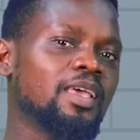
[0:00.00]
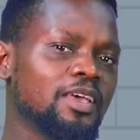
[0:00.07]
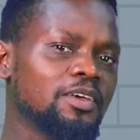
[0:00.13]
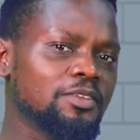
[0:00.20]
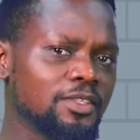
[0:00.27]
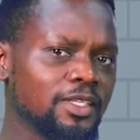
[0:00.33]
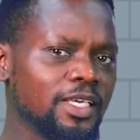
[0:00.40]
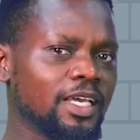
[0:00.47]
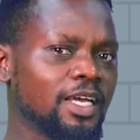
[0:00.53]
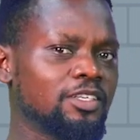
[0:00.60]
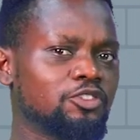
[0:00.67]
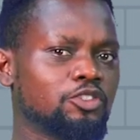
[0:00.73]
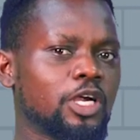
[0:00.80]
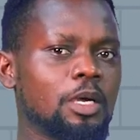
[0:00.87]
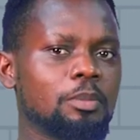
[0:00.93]
Ethnic
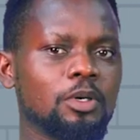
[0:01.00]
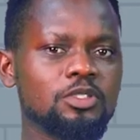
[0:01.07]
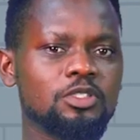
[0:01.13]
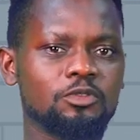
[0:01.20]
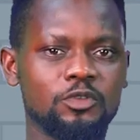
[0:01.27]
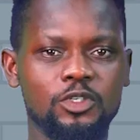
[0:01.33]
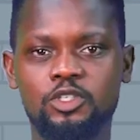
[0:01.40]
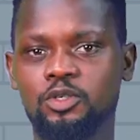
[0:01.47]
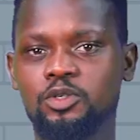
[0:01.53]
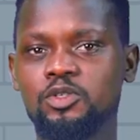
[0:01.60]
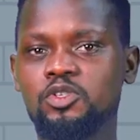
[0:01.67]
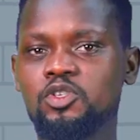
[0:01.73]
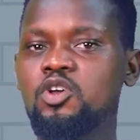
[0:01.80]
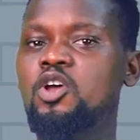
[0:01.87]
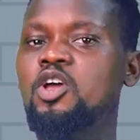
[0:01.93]
and tribal
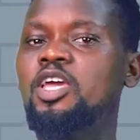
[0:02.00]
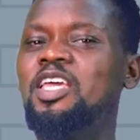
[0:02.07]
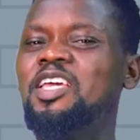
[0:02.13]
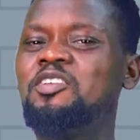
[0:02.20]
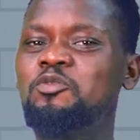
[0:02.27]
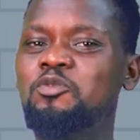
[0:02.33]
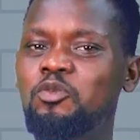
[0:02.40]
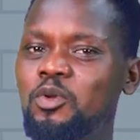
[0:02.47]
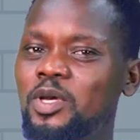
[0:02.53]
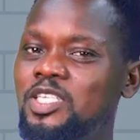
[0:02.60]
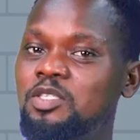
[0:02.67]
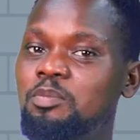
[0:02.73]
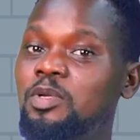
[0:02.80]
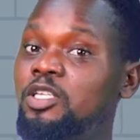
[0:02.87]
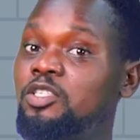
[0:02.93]
divisions
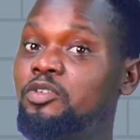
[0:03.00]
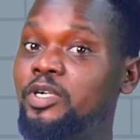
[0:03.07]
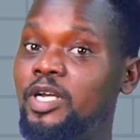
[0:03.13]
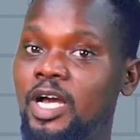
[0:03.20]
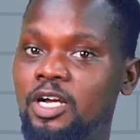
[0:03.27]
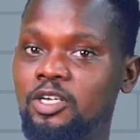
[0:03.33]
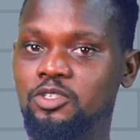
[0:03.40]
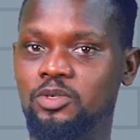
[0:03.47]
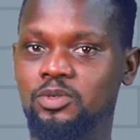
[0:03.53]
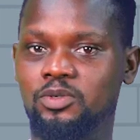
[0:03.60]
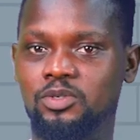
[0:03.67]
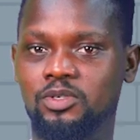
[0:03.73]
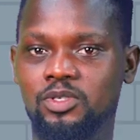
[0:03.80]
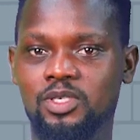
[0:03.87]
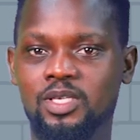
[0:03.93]
influenced military
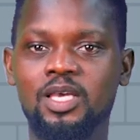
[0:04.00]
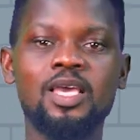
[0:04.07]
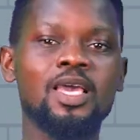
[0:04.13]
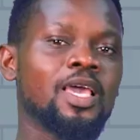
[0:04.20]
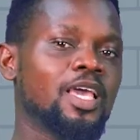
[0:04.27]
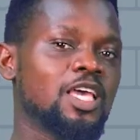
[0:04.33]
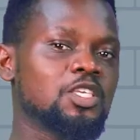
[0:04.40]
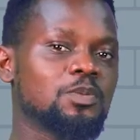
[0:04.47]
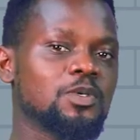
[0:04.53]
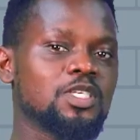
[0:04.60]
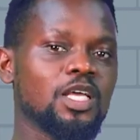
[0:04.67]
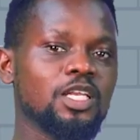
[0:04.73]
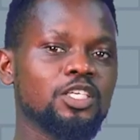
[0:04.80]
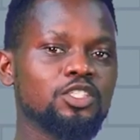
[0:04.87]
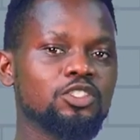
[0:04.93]
actions,
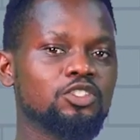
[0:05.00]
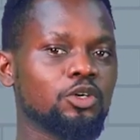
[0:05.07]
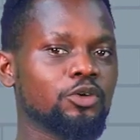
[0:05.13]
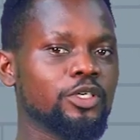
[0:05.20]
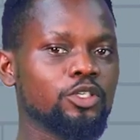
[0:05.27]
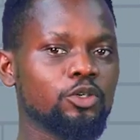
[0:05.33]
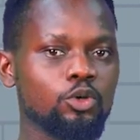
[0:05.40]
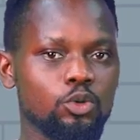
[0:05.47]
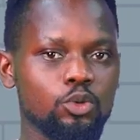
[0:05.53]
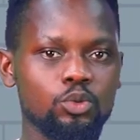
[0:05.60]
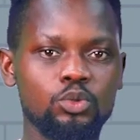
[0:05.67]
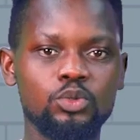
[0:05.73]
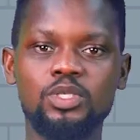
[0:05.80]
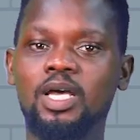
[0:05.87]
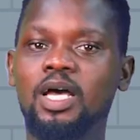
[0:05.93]
especially during
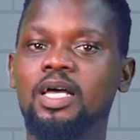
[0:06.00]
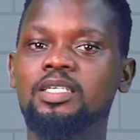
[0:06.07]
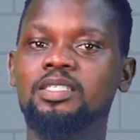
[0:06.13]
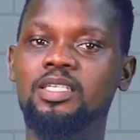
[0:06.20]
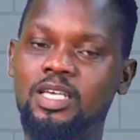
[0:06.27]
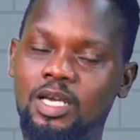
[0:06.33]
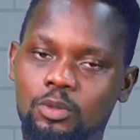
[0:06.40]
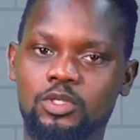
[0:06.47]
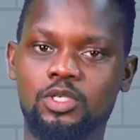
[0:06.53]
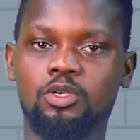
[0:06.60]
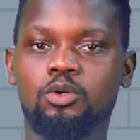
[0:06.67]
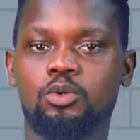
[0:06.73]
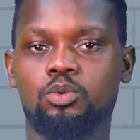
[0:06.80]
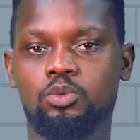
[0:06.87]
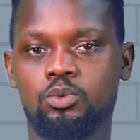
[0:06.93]
coups and
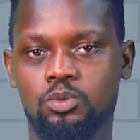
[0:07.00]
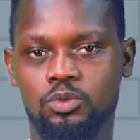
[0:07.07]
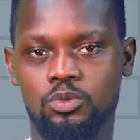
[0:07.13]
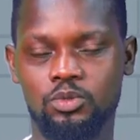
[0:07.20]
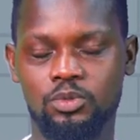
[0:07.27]
counter-coups.